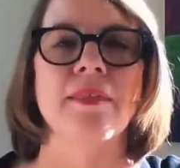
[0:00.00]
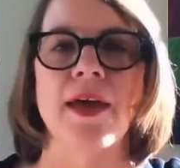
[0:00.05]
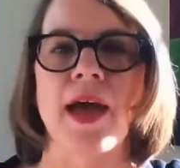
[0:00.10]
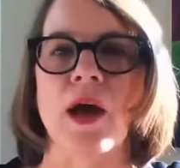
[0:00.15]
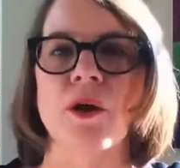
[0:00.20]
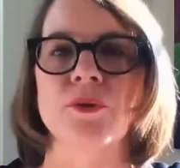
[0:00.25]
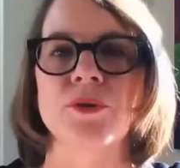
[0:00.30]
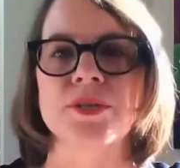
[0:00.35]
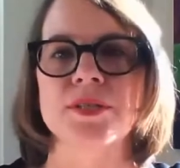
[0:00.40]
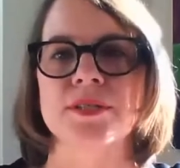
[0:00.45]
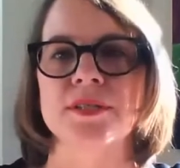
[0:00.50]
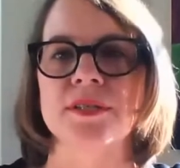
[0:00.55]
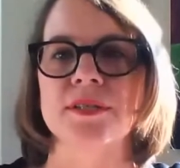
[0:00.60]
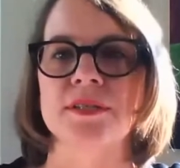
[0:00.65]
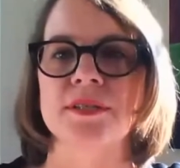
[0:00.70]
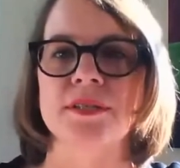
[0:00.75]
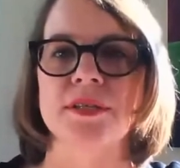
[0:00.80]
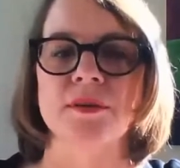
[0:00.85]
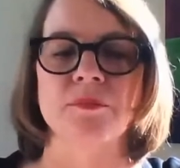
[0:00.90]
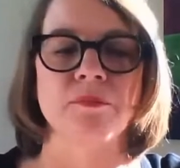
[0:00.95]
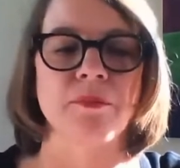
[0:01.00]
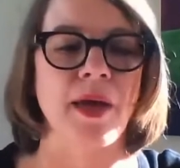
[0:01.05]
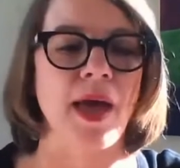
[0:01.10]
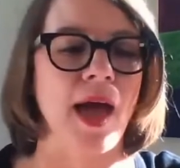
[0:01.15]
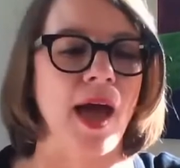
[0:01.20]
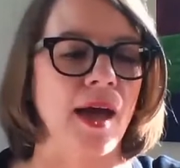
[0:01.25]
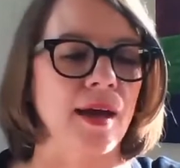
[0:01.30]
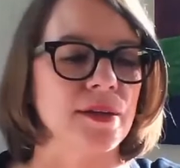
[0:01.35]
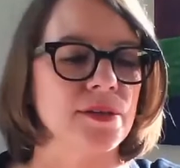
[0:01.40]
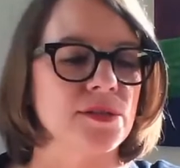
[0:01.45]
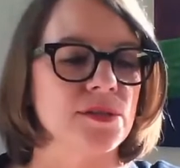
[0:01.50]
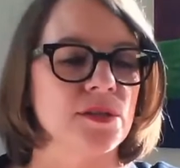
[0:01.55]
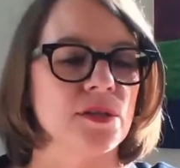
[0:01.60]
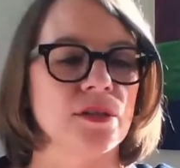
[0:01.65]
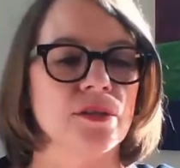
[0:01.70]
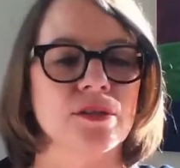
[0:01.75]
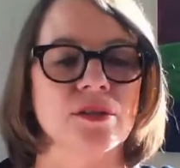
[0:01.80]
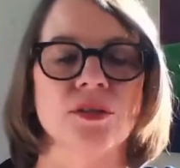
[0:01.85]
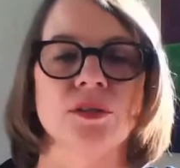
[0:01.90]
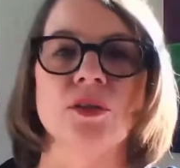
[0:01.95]
How does this impact
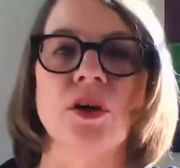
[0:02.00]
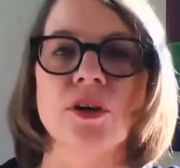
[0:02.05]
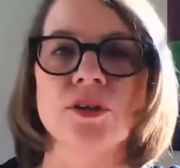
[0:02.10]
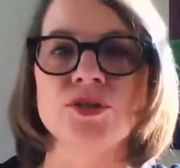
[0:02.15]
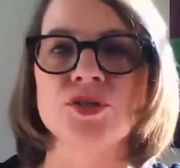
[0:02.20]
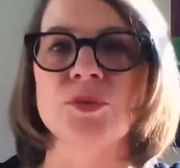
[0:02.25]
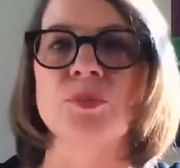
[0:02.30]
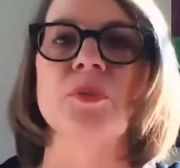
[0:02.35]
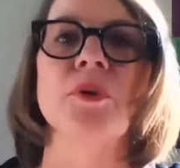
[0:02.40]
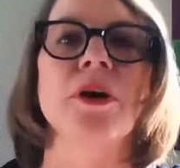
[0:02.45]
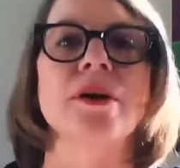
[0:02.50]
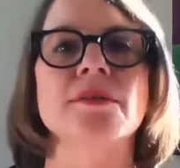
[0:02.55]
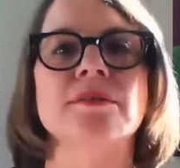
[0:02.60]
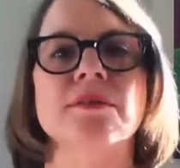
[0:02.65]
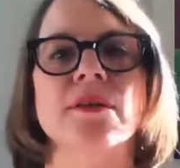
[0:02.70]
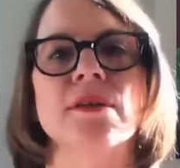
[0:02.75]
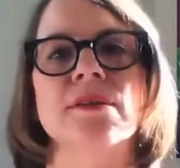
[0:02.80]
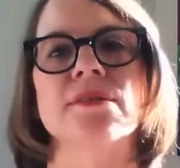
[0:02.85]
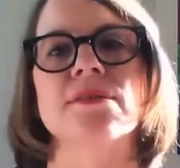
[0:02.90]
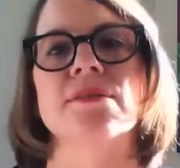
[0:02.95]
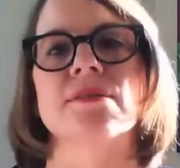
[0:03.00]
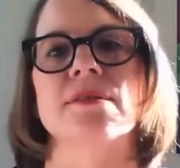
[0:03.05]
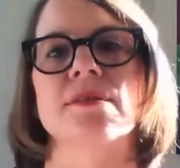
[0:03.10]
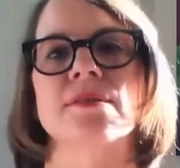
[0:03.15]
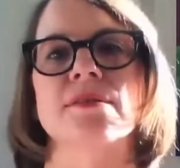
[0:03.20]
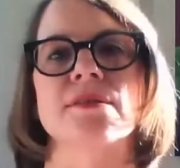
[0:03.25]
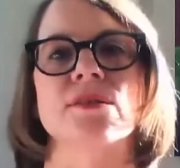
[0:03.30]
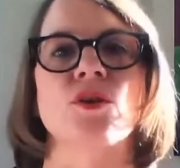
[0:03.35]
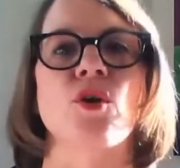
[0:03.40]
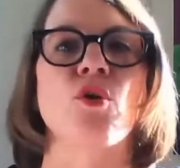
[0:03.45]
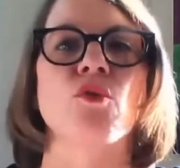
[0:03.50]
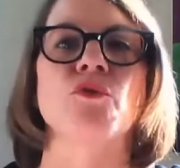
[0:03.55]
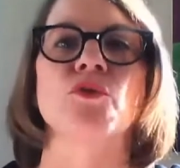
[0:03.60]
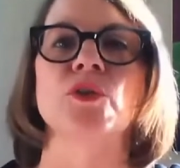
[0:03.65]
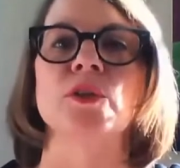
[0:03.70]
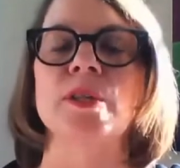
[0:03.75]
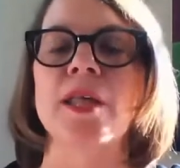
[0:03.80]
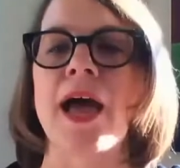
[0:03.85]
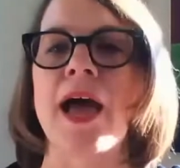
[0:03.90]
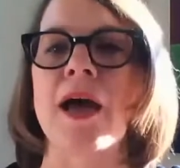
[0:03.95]
the larger process? Does it
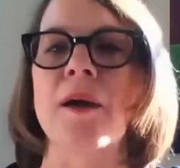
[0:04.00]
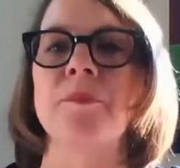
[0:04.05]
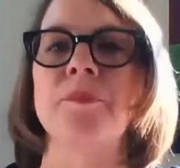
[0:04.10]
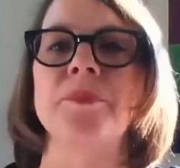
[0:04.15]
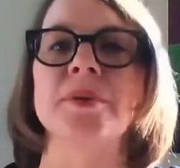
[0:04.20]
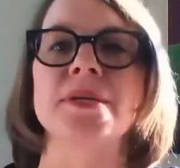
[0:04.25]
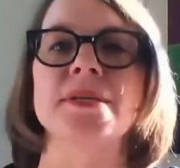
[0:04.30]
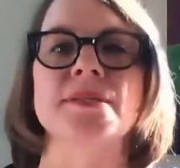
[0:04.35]
overlap?